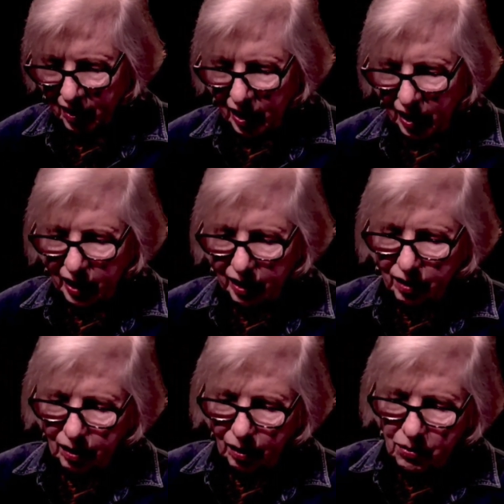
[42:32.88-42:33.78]
He
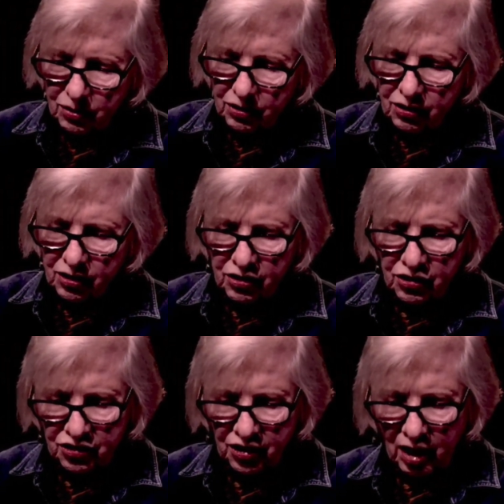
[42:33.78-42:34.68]
closes his
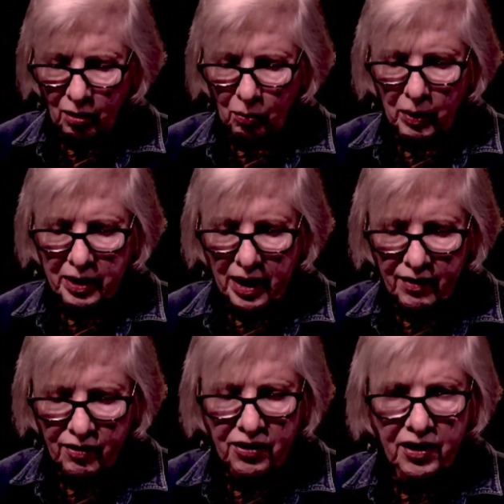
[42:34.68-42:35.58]
shell
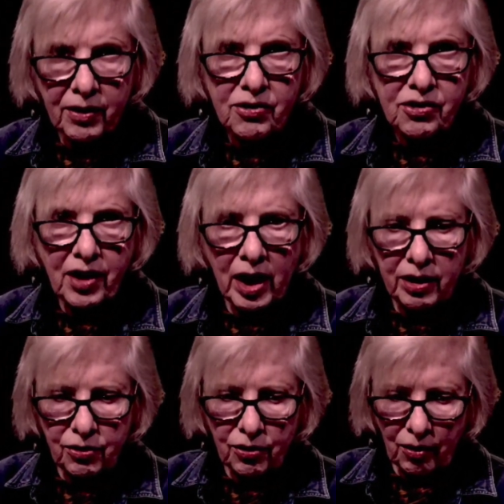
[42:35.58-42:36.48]
whenever there's
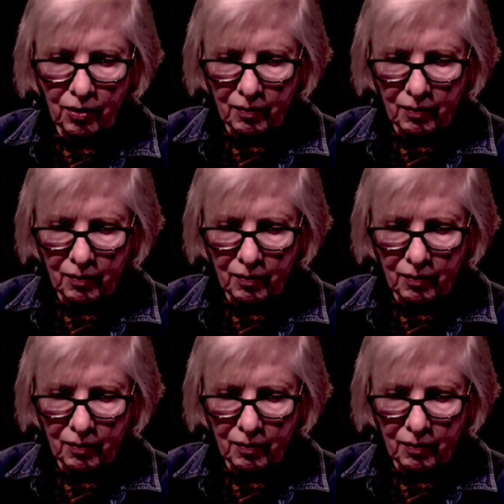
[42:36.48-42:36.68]
danger."